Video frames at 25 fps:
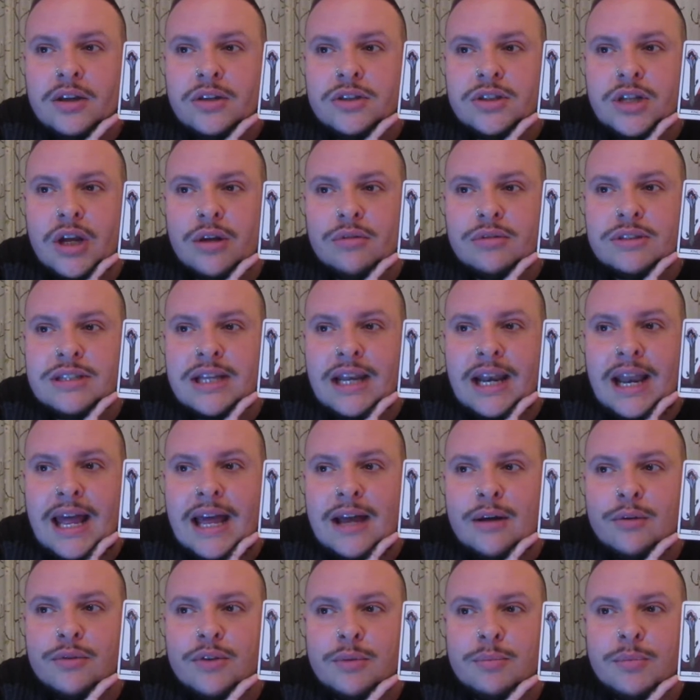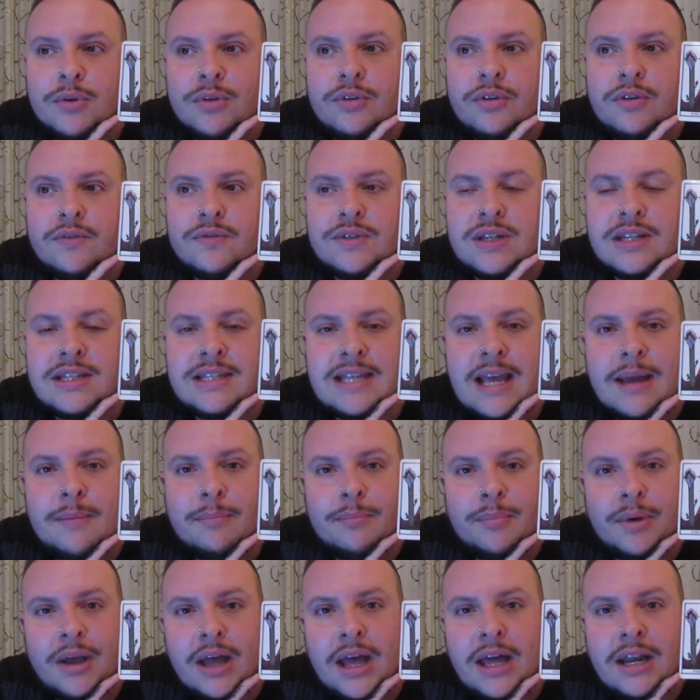Don't allow the month of
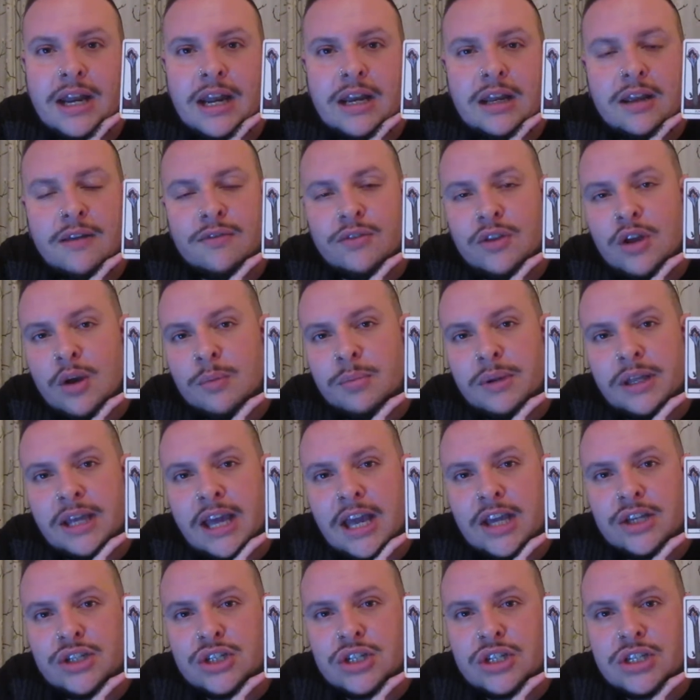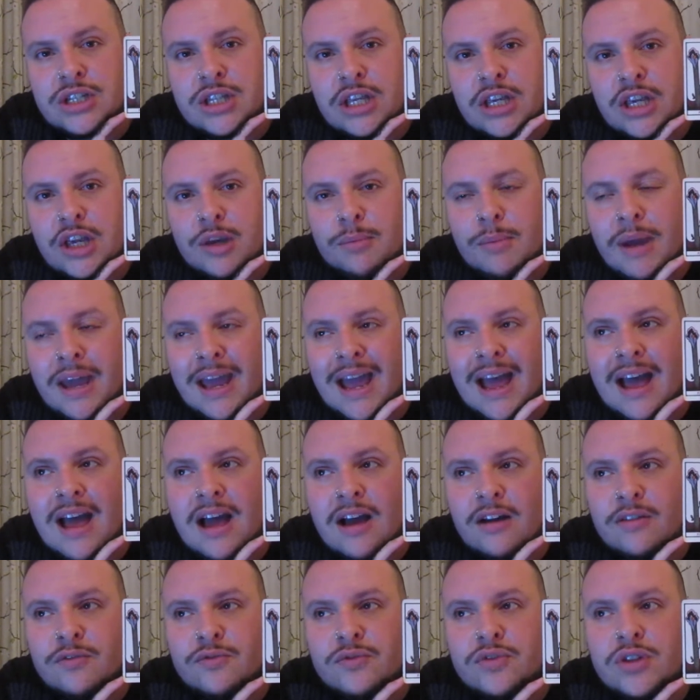December and any of the obligations that you may
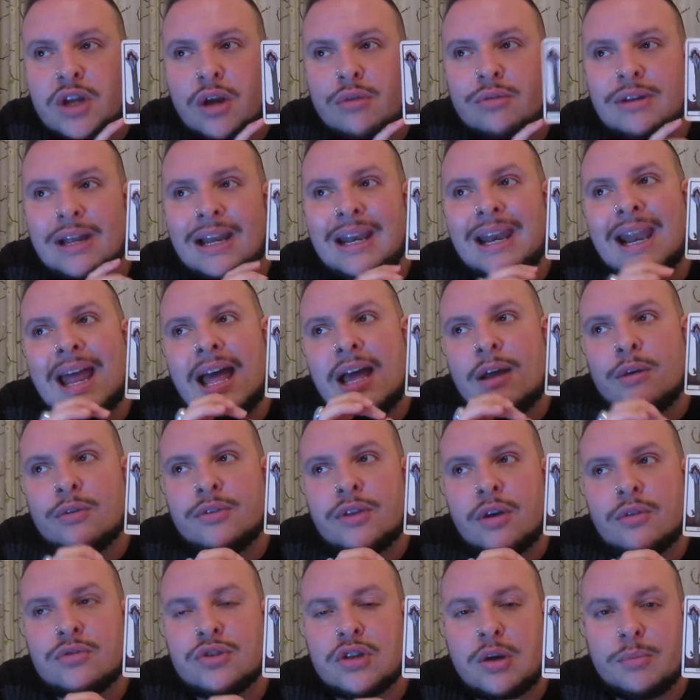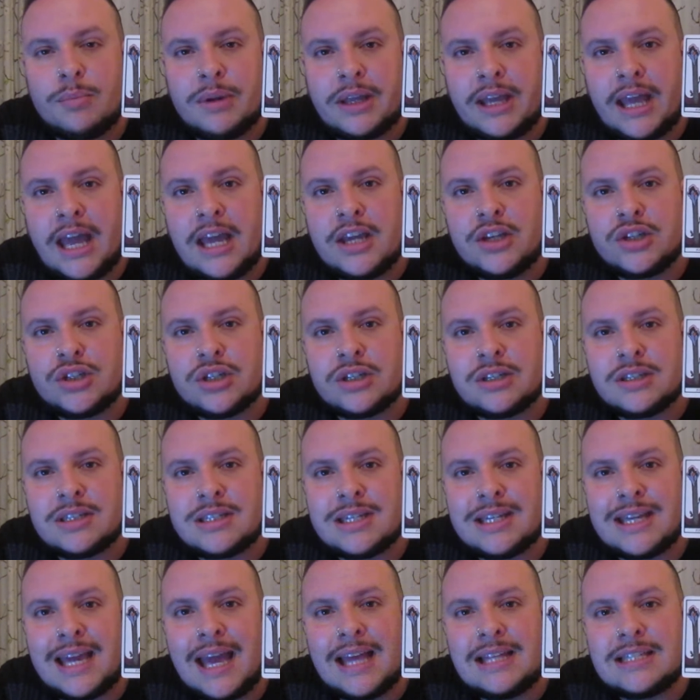have, don't allow those obligations
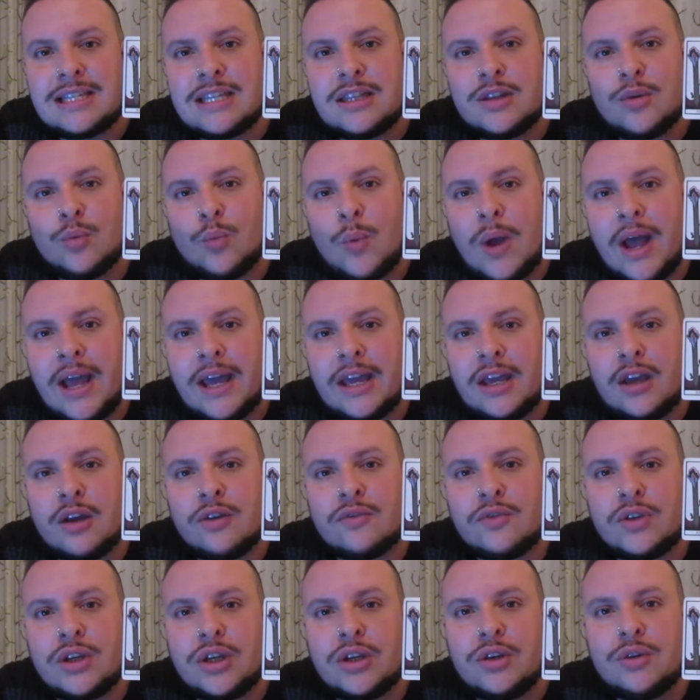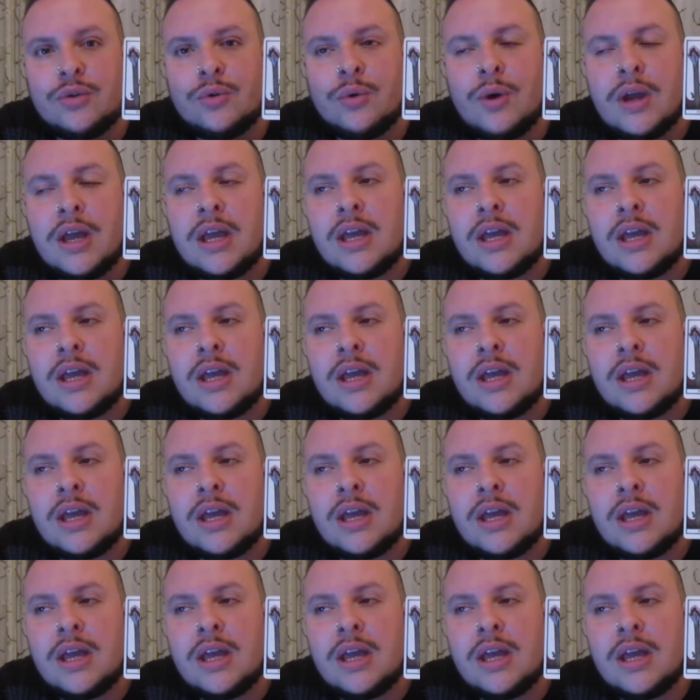to get in the way of you